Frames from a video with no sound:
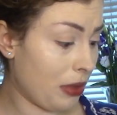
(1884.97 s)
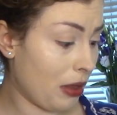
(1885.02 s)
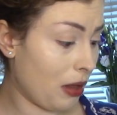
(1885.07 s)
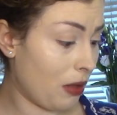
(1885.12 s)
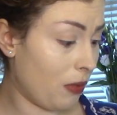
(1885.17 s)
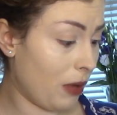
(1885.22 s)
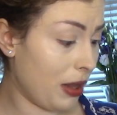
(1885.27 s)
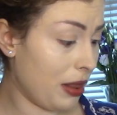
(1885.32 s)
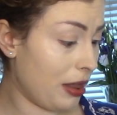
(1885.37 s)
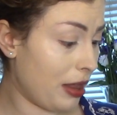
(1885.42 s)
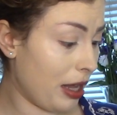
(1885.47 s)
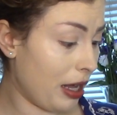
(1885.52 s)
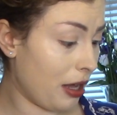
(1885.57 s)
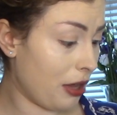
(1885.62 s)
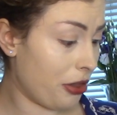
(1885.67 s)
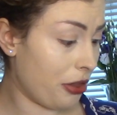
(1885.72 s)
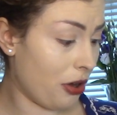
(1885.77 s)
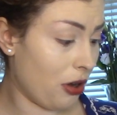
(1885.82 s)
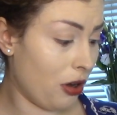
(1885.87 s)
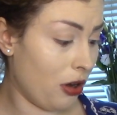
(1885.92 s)
One thing I
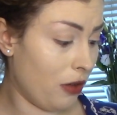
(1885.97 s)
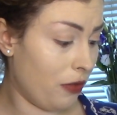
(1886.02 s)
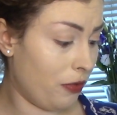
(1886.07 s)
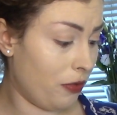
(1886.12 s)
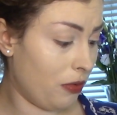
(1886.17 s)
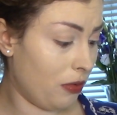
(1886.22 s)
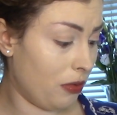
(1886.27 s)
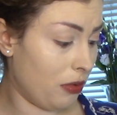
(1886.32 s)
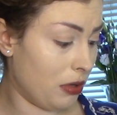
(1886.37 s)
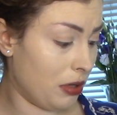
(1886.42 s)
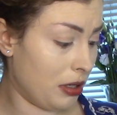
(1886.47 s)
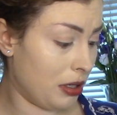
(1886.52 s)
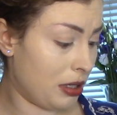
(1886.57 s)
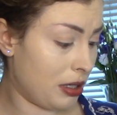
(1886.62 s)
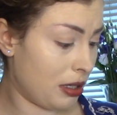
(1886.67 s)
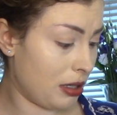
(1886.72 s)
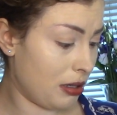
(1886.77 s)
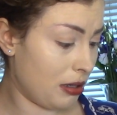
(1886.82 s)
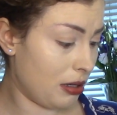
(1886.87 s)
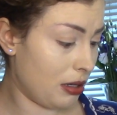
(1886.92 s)
thought of
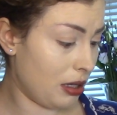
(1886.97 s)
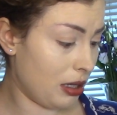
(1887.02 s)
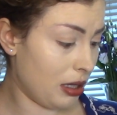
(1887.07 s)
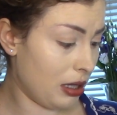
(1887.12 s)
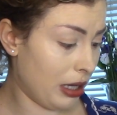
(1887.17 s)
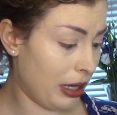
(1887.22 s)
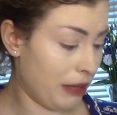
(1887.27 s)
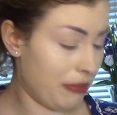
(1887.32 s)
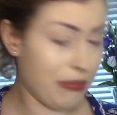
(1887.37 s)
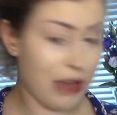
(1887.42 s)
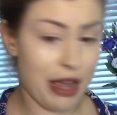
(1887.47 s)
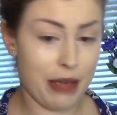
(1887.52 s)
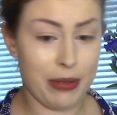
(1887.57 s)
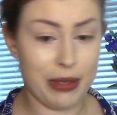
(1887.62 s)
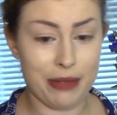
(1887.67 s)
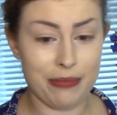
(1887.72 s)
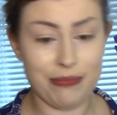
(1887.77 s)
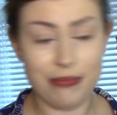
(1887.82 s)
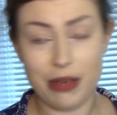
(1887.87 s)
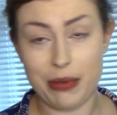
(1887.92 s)
was like
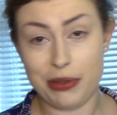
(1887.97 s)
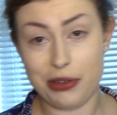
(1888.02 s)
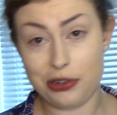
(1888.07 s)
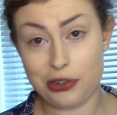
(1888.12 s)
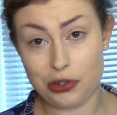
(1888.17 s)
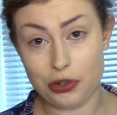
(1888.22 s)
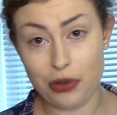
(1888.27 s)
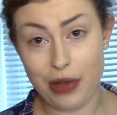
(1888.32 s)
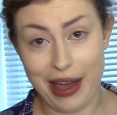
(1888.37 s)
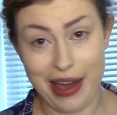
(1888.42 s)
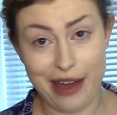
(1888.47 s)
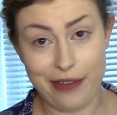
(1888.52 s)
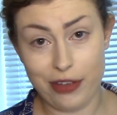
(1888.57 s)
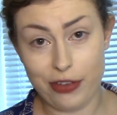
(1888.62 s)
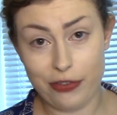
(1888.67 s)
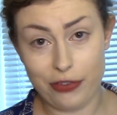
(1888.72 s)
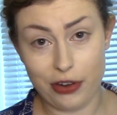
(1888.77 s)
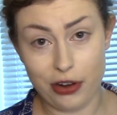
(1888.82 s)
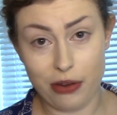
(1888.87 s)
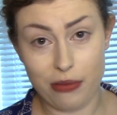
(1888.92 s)
maybe they're too heavy
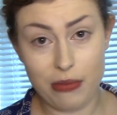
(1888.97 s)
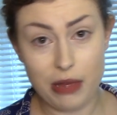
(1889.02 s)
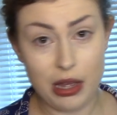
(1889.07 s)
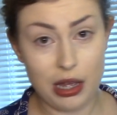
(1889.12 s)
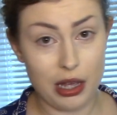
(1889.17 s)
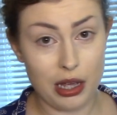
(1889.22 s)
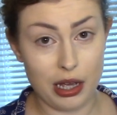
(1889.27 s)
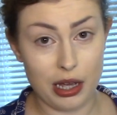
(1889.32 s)
for him